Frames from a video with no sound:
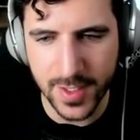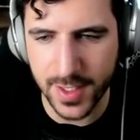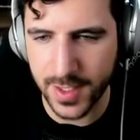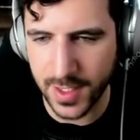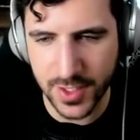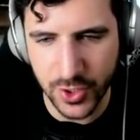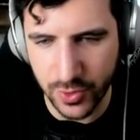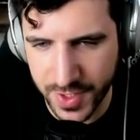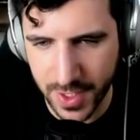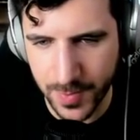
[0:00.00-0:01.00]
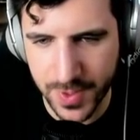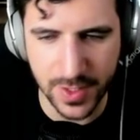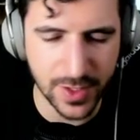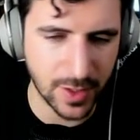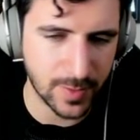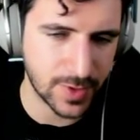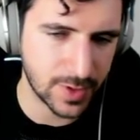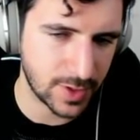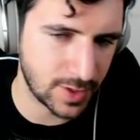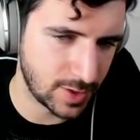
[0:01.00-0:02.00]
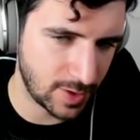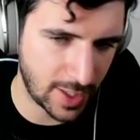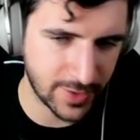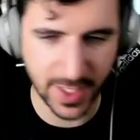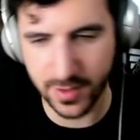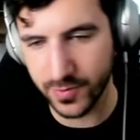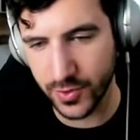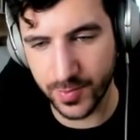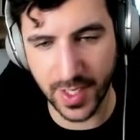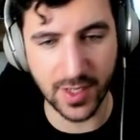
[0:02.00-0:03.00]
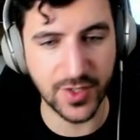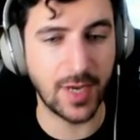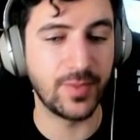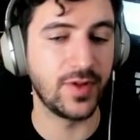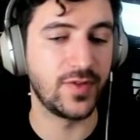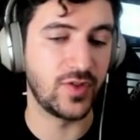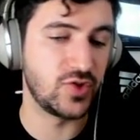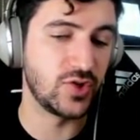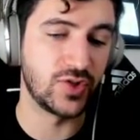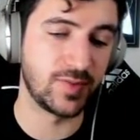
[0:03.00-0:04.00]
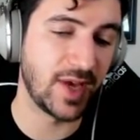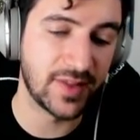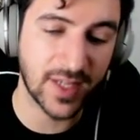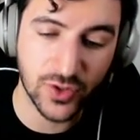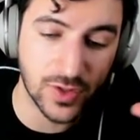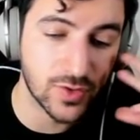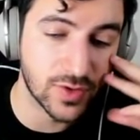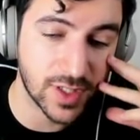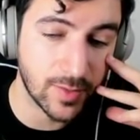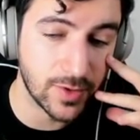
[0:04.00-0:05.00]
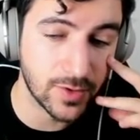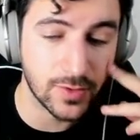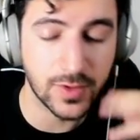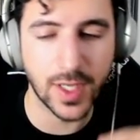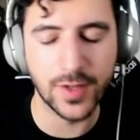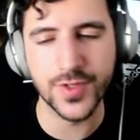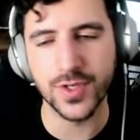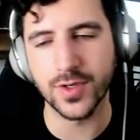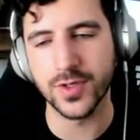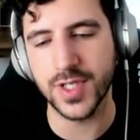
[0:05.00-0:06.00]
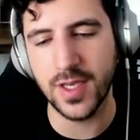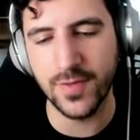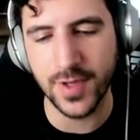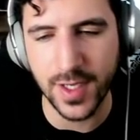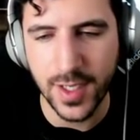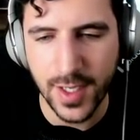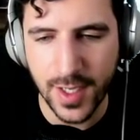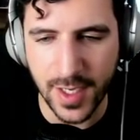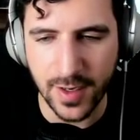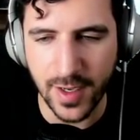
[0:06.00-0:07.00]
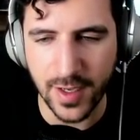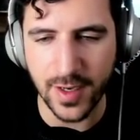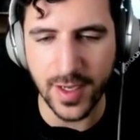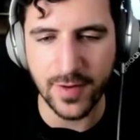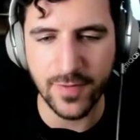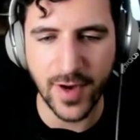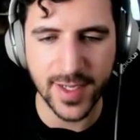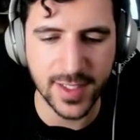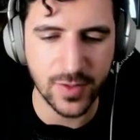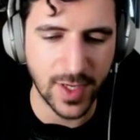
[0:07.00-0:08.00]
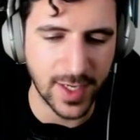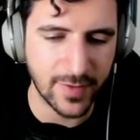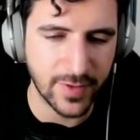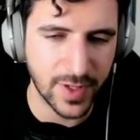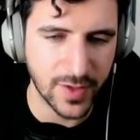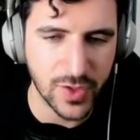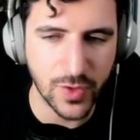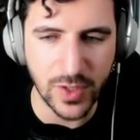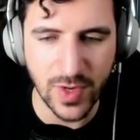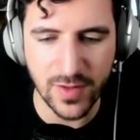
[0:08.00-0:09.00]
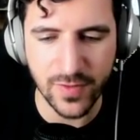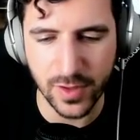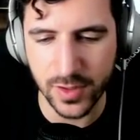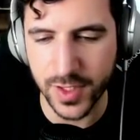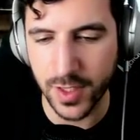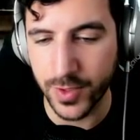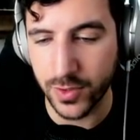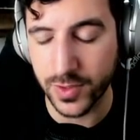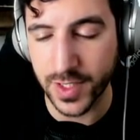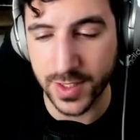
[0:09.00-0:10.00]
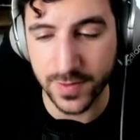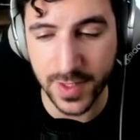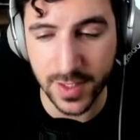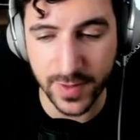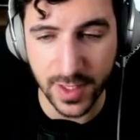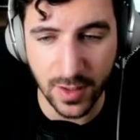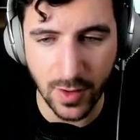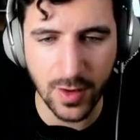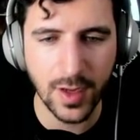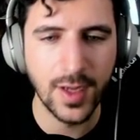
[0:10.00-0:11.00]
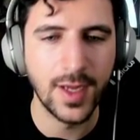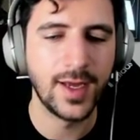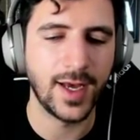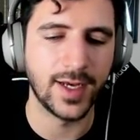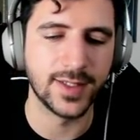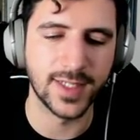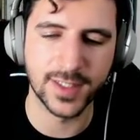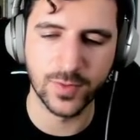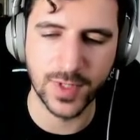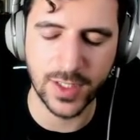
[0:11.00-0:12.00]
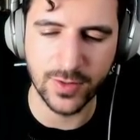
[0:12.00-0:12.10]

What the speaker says: Additional tips in terms outside of just picking champions is just pay attention to her W cooldown. So because even in fights when everything is going well for her, W cooldown is very, very long. And that's when you